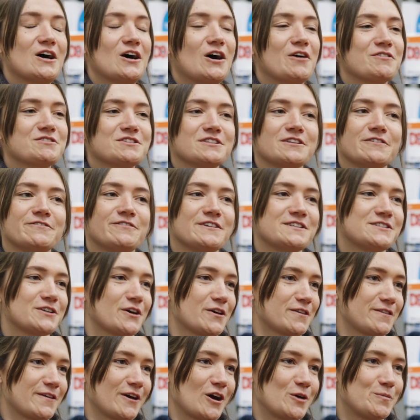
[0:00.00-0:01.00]
Often the
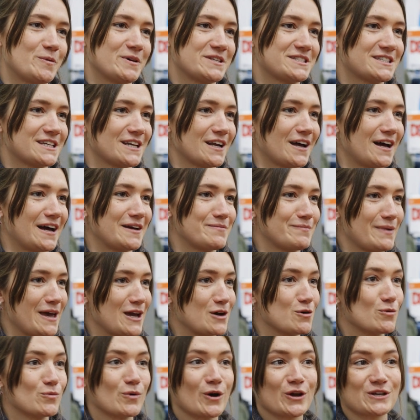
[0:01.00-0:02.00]
physiotherapist and I,
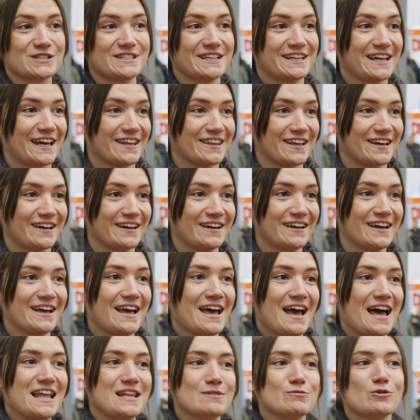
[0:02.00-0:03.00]
Meg, will work together
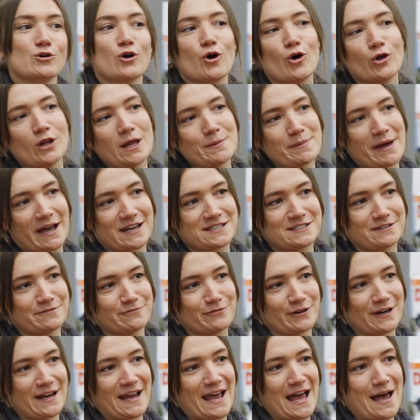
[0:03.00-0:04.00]
and then we'll call up
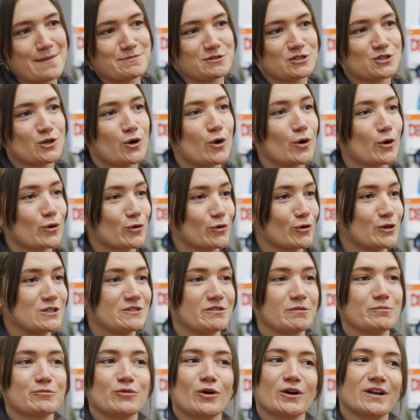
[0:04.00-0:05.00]
Active Rehab to talk
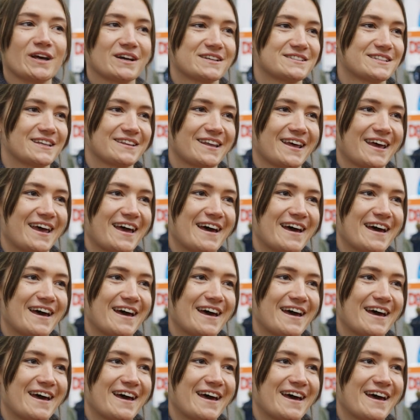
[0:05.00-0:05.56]
through different products that they